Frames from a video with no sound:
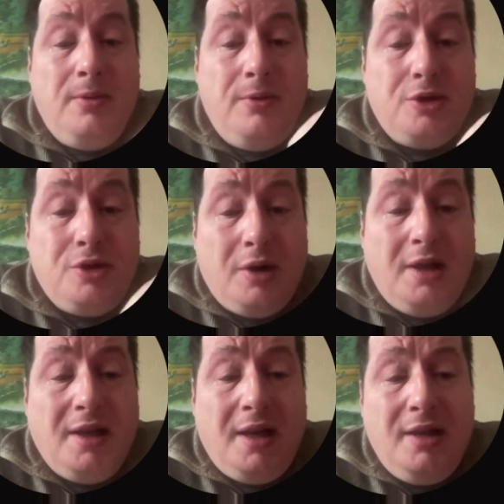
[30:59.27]

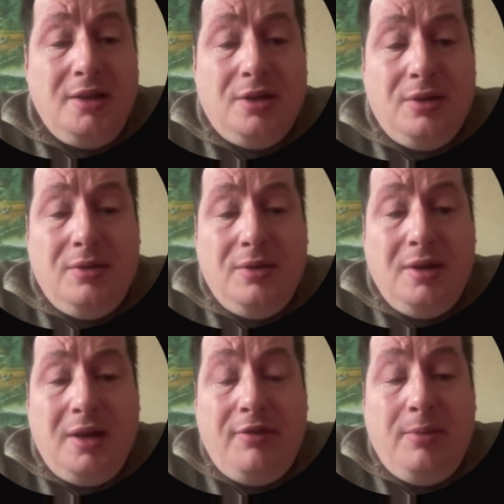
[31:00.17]
Storytelling. So
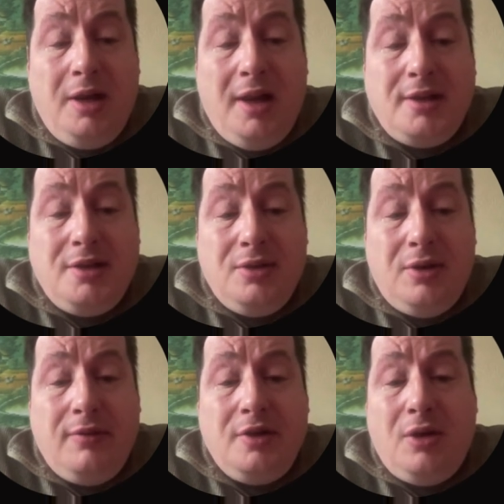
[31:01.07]
everybody likes a
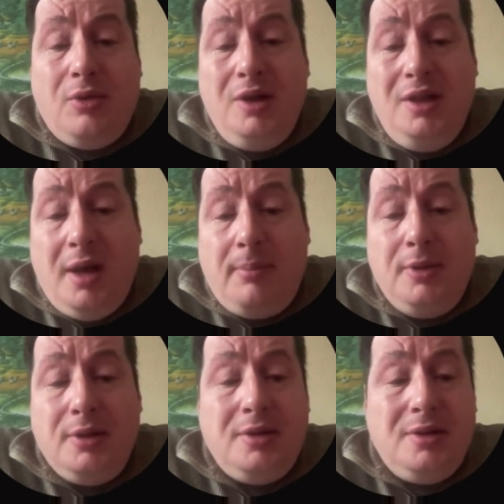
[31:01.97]
story. If it's only
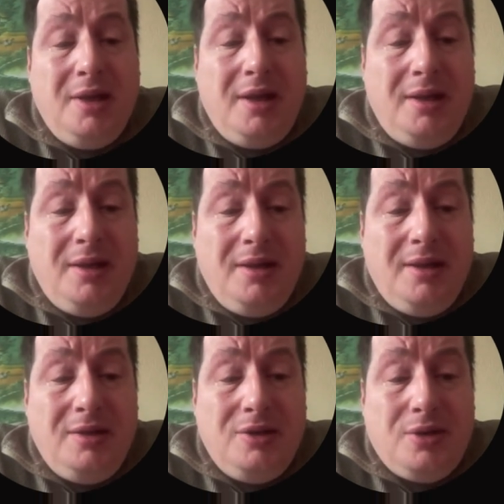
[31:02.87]
numbers, then
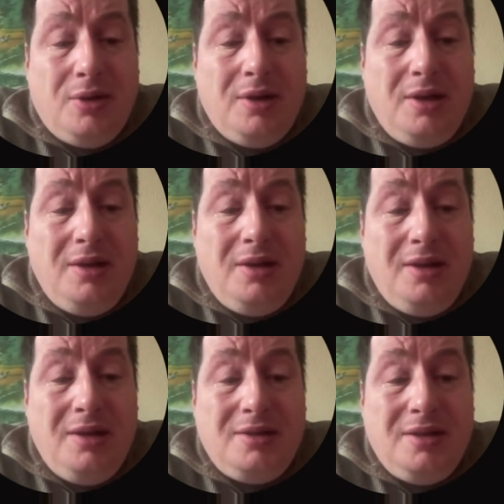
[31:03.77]
the story
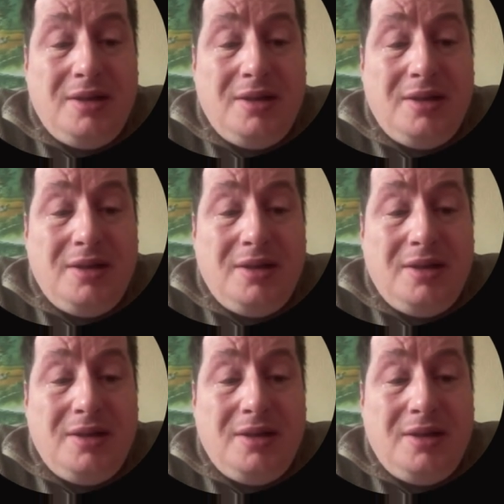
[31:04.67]
is